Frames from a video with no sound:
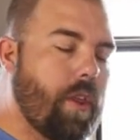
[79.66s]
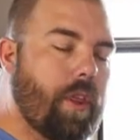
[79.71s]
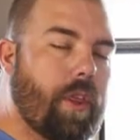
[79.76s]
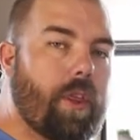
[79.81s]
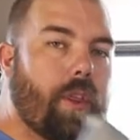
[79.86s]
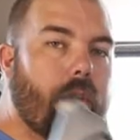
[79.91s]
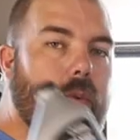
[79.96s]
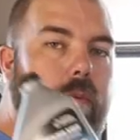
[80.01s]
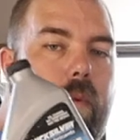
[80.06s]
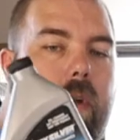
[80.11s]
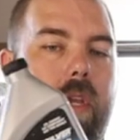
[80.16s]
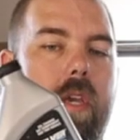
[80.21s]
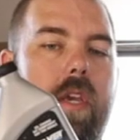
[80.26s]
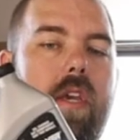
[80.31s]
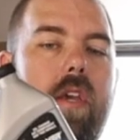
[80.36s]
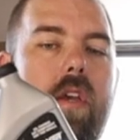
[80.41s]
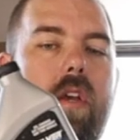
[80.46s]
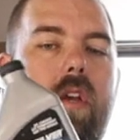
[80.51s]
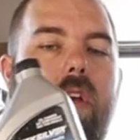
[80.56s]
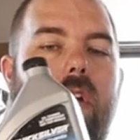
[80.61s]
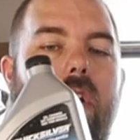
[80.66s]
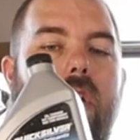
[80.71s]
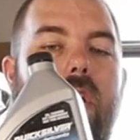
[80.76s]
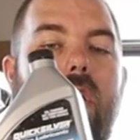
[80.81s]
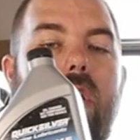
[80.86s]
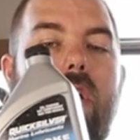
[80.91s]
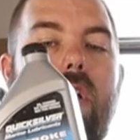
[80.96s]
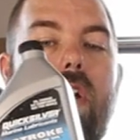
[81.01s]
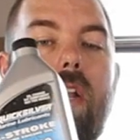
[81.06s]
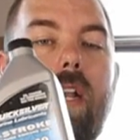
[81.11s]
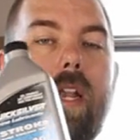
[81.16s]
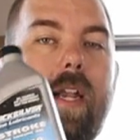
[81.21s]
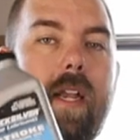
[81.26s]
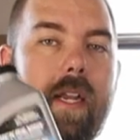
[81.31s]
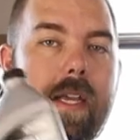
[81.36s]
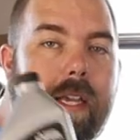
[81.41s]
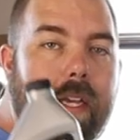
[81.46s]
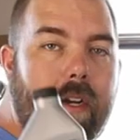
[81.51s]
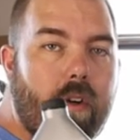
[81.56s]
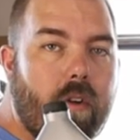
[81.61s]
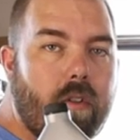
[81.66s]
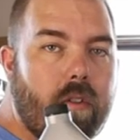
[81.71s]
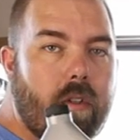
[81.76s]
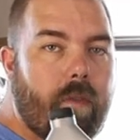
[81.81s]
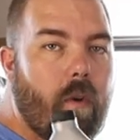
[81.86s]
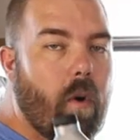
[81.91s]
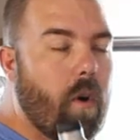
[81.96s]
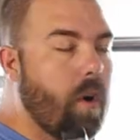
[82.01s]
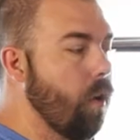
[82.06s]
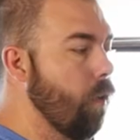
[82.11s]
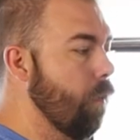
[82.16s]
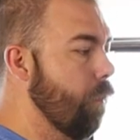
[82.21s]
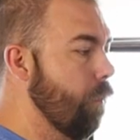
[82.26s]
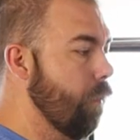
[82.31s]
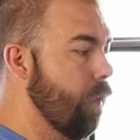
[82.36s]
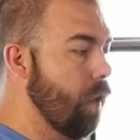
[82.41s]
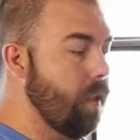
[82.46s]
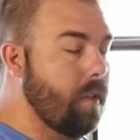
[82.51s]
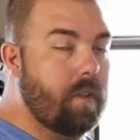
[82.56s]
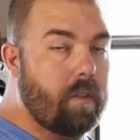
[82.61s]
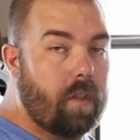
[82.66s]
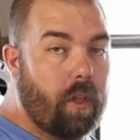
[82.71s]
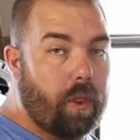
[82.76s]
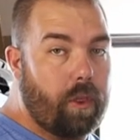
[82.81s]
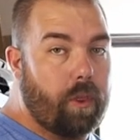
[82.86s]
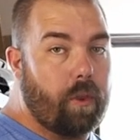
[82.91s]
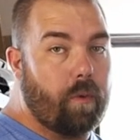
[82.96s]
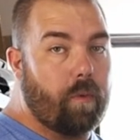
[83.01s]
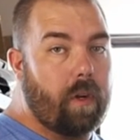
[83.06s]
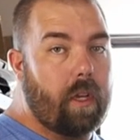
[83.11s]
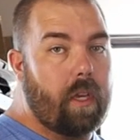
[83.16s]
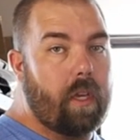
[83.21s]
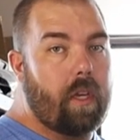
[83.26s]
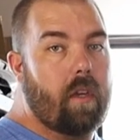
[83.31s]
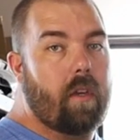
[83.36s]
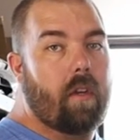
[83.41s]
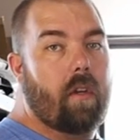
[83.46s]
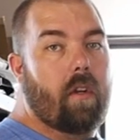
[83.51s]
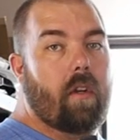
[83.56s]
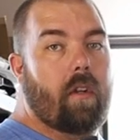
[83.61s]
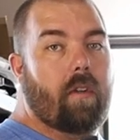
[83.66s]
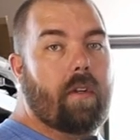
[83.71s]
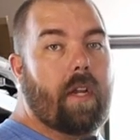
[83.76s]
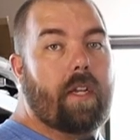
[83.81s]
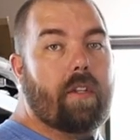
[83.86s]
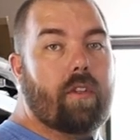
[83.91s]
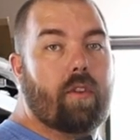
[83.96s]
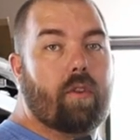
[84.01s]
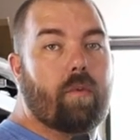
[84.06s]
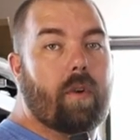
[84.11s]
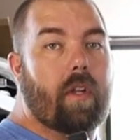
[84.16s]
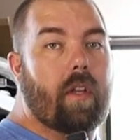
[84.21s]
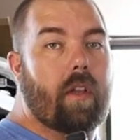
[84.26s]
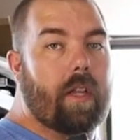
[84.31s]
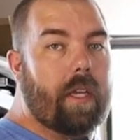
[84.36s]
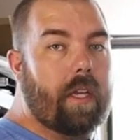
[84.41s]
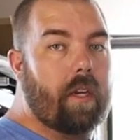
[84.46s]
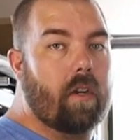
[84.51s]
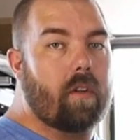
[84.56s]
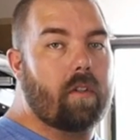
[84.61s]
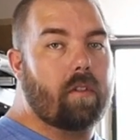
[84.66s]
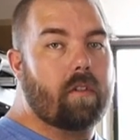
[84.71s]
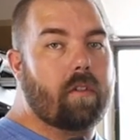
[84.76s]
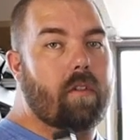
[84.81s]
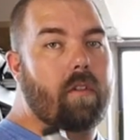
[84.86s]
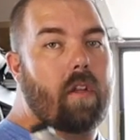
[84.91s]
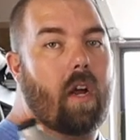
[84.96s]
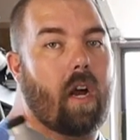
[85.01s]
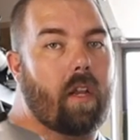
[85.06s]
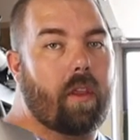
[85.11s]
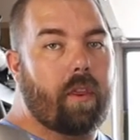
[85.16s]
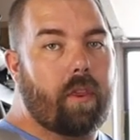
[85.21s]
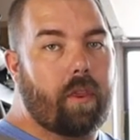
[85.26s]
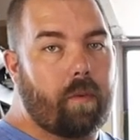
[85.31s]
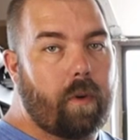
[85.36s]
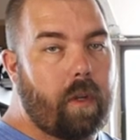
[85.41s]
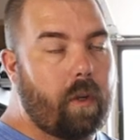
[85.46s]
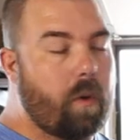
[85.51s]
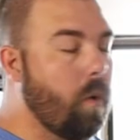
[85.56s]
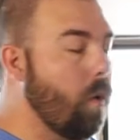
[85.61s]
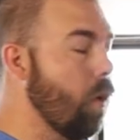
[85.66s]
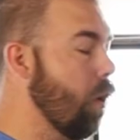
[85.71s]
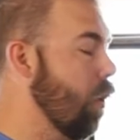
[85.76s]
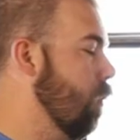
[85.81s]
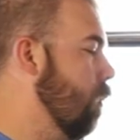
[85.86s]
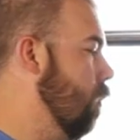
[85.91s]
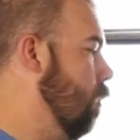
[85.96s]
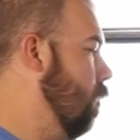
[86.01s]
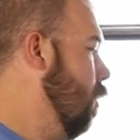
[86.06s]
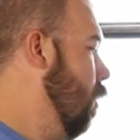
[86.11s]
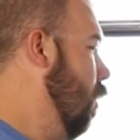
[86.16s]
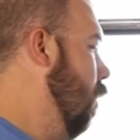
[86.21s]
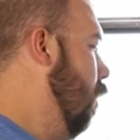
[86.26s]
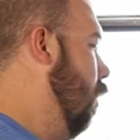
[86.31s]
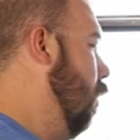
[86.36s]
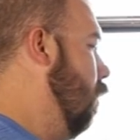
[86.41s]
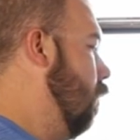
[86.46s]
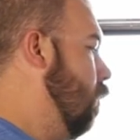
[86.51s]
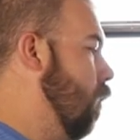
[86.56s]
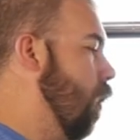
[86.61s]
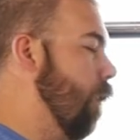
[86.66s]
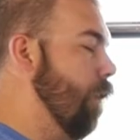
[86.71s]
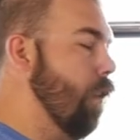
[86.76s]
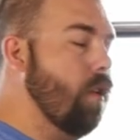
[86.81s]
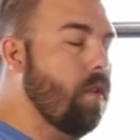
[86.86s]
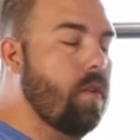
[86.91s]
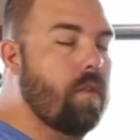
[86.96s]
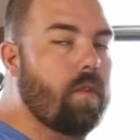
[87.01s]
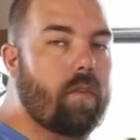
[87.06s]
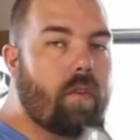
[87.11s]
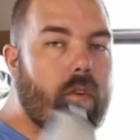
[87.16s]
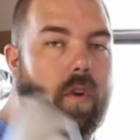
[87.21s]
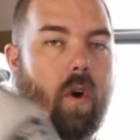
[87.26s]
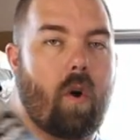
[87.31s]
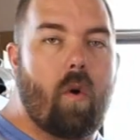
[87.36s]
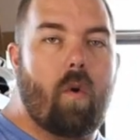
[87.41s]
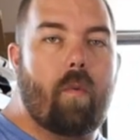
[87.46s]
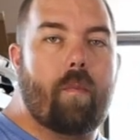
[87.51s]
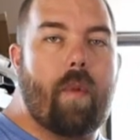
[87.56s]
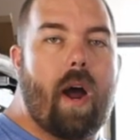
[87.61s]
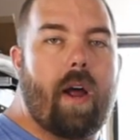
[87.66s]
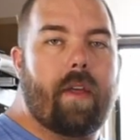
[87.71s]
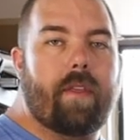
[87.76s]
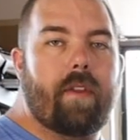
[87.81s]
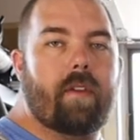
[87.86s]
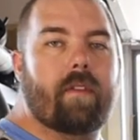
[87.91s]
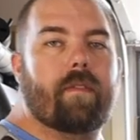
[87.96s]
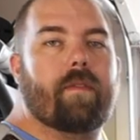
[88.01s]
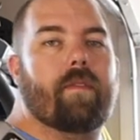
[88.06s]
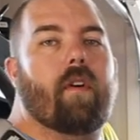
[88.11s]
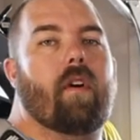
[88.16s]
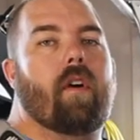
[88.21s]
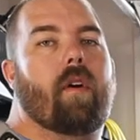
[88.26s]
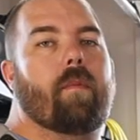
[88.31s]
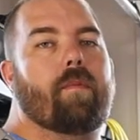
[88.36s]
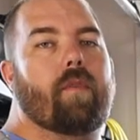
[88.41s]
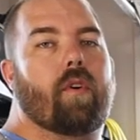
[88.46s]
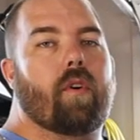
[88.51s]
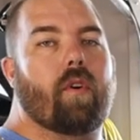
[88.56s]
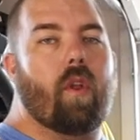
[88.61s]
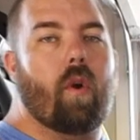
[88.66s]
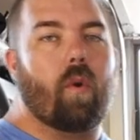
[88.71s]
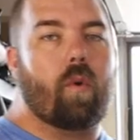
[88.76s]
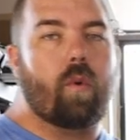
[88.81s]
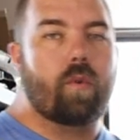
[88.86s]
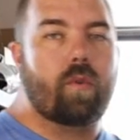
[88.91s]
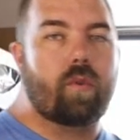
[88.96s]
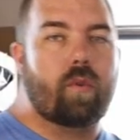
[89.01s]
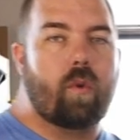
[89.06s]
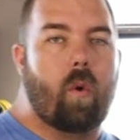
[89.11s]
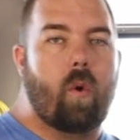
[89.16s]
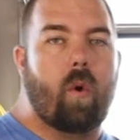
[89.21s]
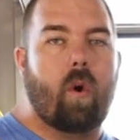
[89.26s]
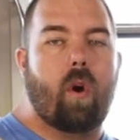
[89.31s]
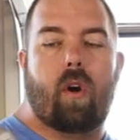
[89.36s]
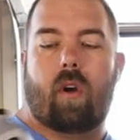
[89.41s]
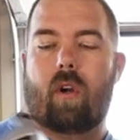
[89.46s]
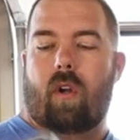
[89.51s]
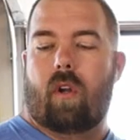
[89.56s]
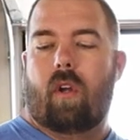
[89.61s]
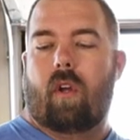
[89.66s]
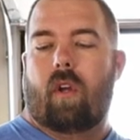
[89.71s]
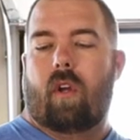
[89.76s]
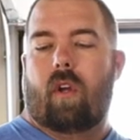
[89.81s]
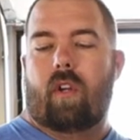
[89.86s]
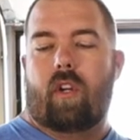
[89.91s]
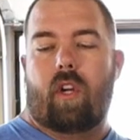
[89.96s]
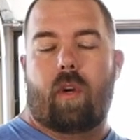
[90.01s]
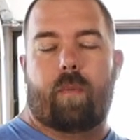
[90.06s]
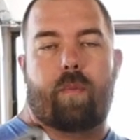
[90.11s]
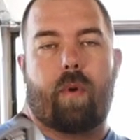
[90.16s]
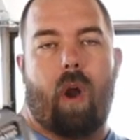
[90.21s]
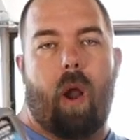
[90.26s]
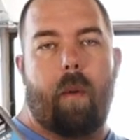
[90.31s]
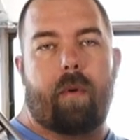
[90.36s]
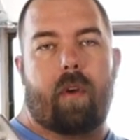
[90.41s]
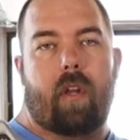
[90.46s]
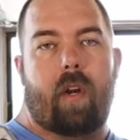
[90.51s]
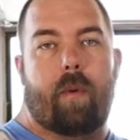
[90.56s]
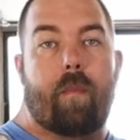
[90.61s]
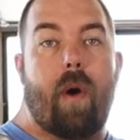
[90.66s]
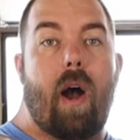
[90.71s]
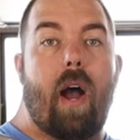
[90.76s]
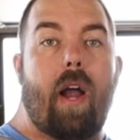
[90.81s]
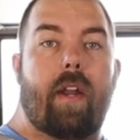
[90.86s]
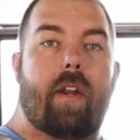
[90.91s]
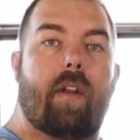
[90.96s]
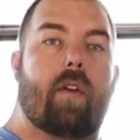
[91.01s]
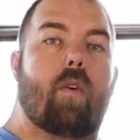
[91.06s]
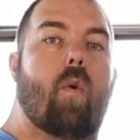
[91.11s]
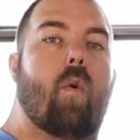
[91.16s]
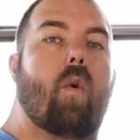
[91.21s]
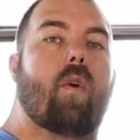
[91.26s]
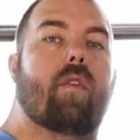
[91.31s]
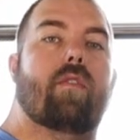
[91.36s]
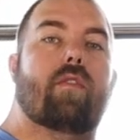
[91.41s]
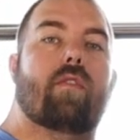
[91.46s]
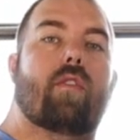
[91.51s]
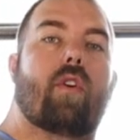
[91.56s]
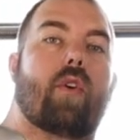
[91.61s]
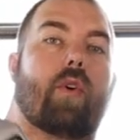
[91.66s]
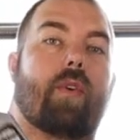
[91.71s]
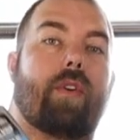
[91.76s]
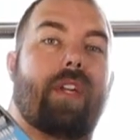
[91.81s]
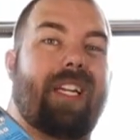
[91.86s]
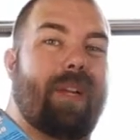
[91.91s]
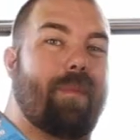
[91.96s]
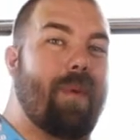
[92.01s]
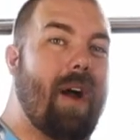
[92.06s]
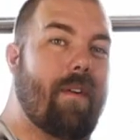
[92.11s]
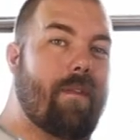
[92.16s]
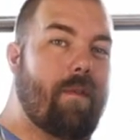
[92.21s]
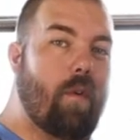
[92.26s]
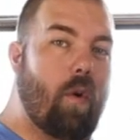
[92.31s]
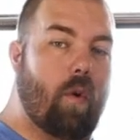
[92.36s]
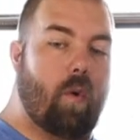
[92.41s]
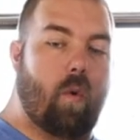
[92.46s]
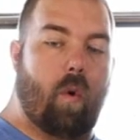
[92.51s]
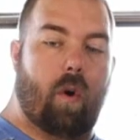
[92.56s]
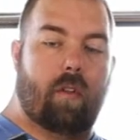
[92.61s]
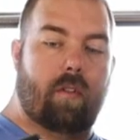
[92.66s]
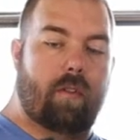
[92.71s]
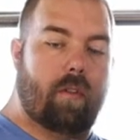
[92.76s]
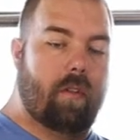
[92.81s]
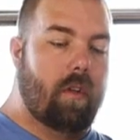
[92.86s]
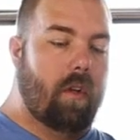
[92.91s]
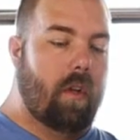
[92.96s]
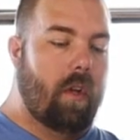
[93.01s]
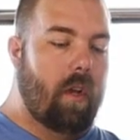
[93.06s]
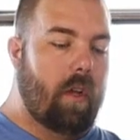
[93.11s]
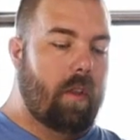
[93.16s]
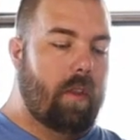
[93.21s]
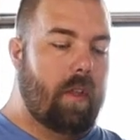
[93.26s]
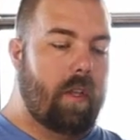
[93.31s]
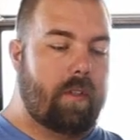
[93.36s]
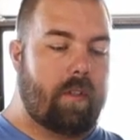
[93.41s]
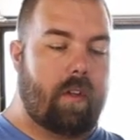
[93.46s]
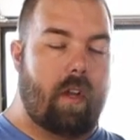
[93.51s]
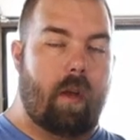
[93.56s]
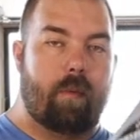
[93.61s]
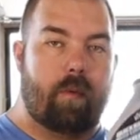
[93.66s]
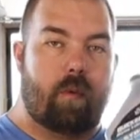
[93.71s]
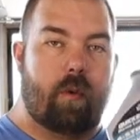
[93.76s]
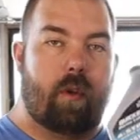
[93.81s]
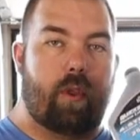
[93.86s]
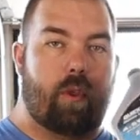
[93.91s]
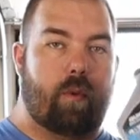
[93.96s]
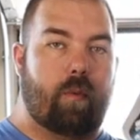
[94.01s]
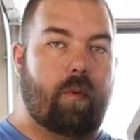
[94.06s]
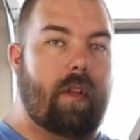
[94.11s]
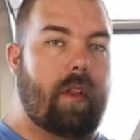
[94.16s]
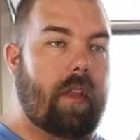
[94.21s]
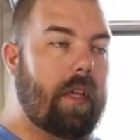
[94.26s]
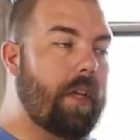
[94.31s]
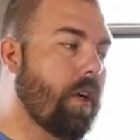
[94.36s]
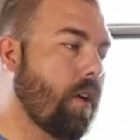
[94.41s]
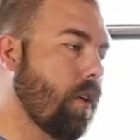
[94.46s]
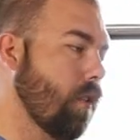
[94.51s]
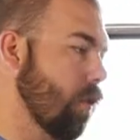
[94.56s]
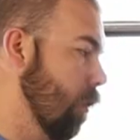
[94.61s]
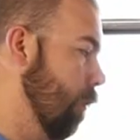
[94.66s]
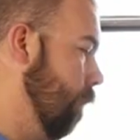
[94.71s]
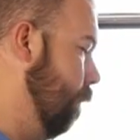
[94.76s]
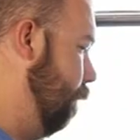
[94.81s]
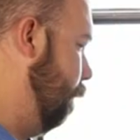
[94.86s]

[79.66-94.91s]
three liters of oil. This is a takes 3 liters, not 3 quarts. So if you just go buy this from your local store, you're probably going to buy it in quarts, so you'll need to buy 4 quarts. This comes with 3 liters.